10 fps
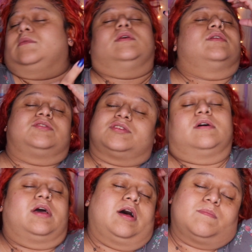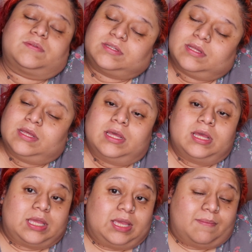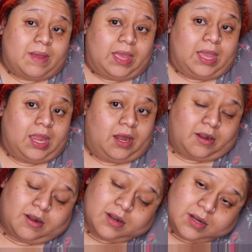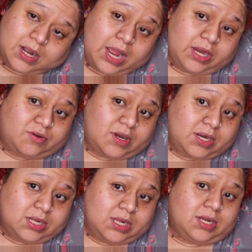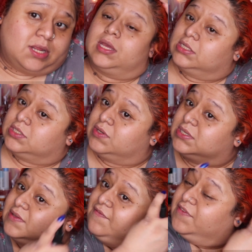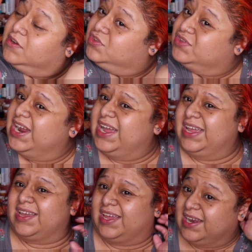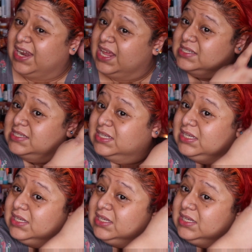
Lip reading: It just helps keep my hair hydrated and so it doesn't feel dry and nasty.